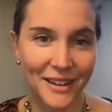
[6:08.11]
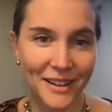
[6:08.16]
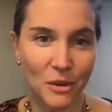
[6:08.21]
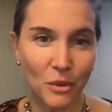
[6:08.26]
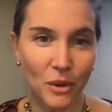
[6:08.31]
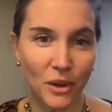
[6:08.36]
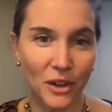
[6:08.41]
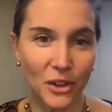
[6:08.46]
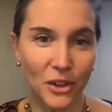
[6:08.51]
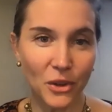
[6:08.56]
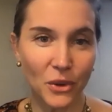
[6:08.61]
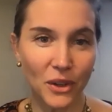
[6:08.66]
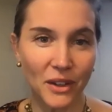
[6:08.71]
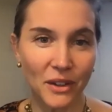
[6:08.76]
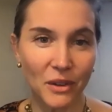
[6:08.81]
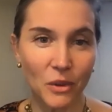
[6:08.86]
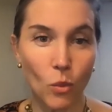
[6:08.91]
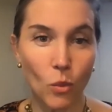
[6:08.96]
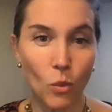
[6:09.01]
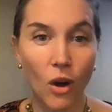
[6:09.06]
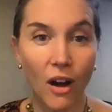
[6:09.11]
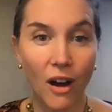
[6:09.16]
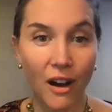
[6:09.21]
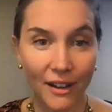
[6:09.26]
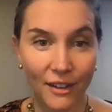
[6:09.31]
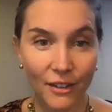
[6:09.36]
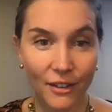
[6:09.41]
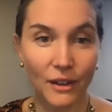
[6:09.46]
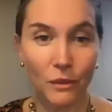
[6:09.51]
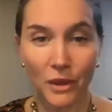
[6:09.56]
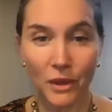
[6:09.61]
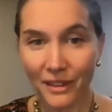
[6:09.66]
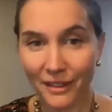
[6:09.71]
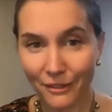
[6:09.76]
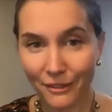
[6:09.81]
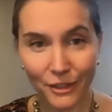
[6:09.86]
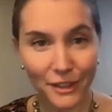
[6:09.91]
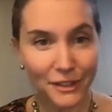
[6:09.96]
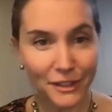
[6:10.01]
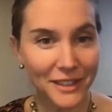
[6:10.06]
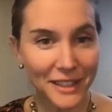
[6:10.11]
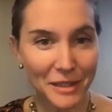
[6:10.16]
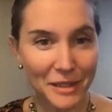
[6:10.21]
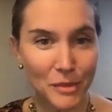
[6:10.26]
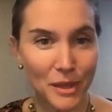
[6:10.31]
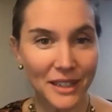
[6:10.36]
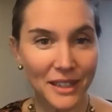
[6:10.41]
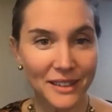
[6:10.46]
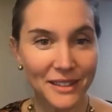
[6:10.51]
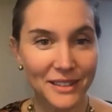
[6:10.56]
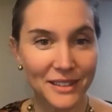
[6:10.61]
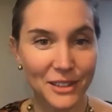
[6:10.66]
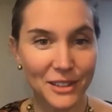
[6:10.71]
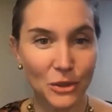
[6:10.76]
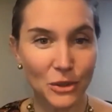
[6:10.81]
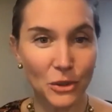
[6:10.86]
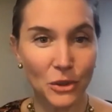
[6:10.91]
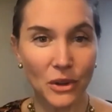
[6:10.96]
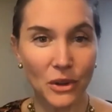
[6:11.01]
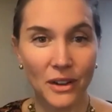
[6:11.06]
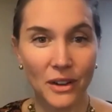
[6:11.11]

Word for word: where you can walk within 15 minutes to